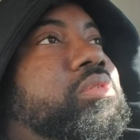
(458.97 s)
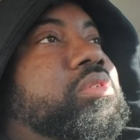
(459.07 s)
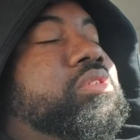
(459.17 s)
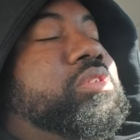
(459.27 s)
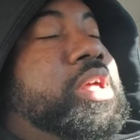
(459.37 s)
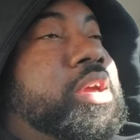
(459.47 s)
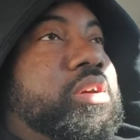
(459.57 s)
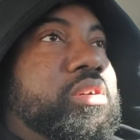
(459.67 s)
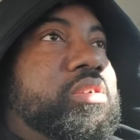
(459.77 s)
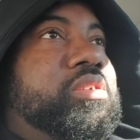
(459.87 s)

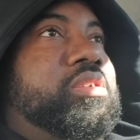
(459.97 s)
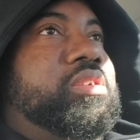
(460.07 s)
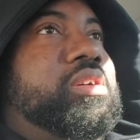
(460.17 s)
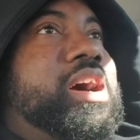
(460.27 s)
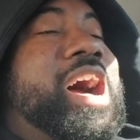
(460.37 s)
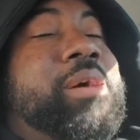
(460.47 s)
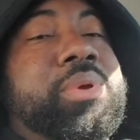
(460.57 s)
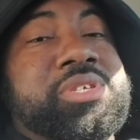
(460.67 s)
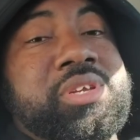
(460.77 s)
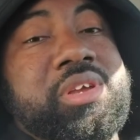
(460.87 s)
Nigga, I've
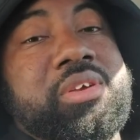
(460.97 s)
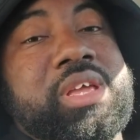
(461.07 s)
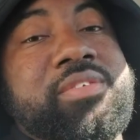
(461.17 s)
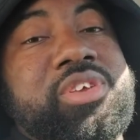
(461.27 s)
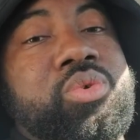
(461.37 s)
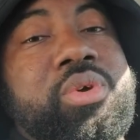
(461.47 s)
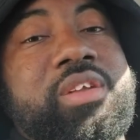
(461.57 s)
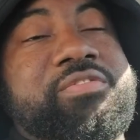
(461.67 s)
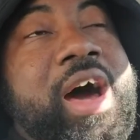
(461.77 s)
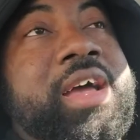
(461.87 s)
been sitting here giving you
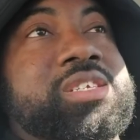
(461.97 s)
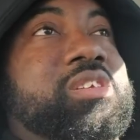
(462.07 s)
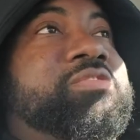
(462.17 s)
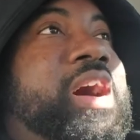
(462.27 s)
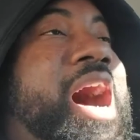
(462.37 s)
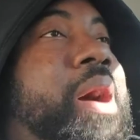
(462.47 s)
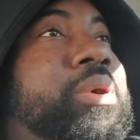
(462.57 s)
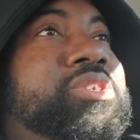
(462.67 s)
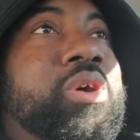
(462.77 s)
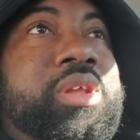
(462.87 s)
advice for
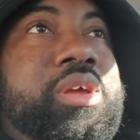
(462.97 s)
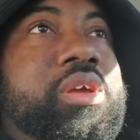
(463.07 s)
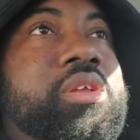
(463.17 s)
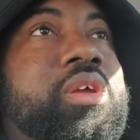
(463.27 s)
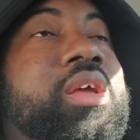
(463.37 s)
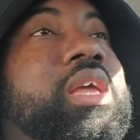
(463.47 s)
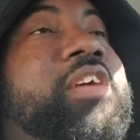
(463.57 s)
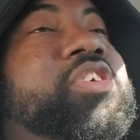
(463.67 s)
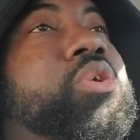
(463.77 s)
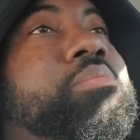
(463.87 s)
hours on end,
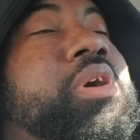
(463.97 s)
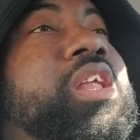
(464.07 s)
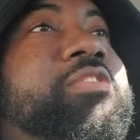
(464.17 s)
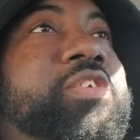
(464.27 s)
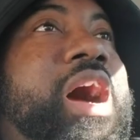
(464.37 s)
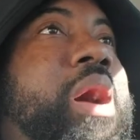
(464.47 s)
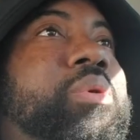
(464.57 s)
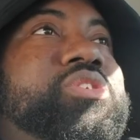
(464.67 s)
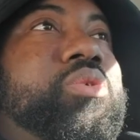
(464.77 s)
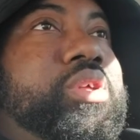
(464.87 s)
giving you money for
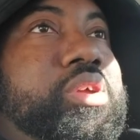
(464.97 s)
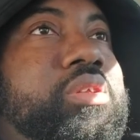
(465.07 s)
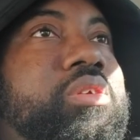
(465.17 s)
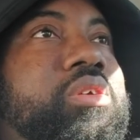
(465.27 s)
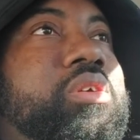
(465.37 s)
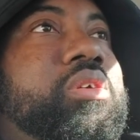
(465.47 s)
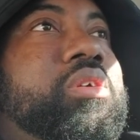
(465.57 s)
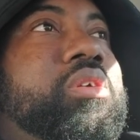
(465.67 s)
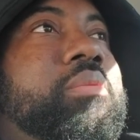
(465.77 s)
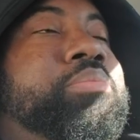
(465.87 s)
hours on end,
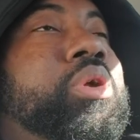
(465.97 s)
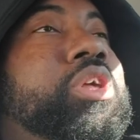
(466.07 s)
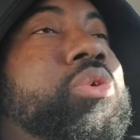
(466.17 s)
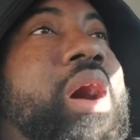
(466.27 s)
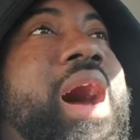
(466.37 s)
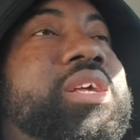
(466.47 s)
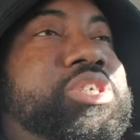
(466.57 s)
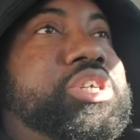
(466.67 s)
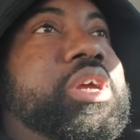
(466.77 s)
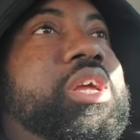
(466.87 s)
pulling you out of
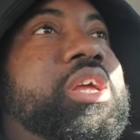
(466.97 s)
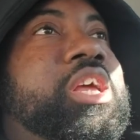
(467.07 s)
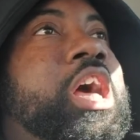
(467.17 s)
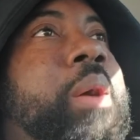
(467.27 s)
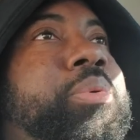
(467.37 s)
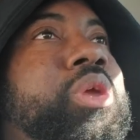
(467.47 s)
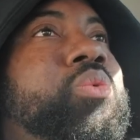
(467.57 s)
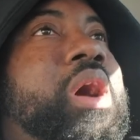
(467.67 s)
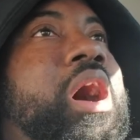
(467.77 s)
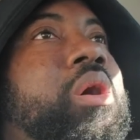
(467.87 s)
shit, helping
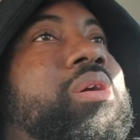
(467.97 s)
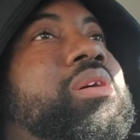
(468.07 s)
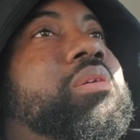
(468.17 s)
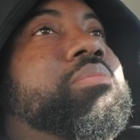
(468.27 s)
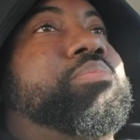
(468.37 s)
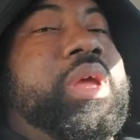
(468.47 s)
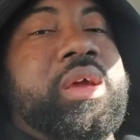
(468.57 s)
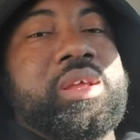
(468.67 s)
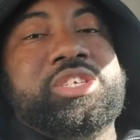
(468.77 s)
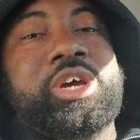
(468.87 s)
you out,
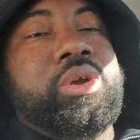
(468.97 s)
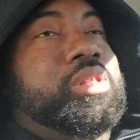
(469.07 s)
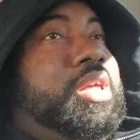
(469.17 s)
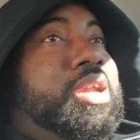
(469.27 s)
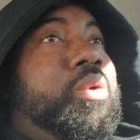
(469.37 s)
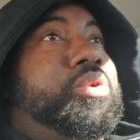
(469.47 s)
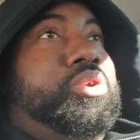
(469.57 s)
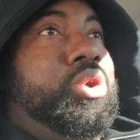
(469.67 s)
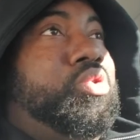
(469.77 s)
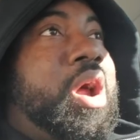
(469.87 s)
being a shoulder to lean on when
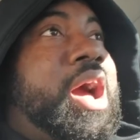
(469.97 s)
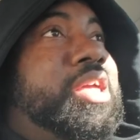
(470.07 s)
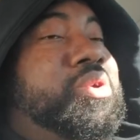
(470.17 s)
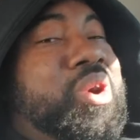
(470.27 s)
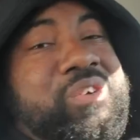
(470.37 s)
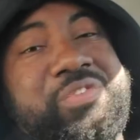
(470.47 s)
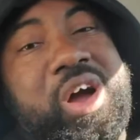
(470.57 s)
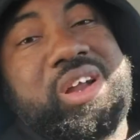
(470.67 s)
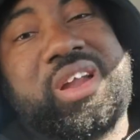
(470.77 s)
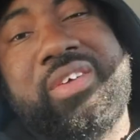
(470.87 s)
you cry, and you going to
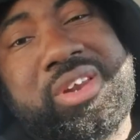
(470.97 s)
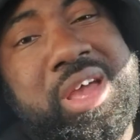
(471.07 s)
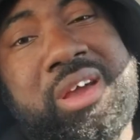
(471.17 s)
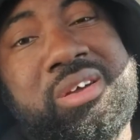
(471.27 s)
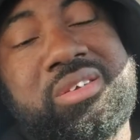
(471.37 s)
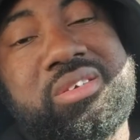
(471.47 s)
fuck another nigga?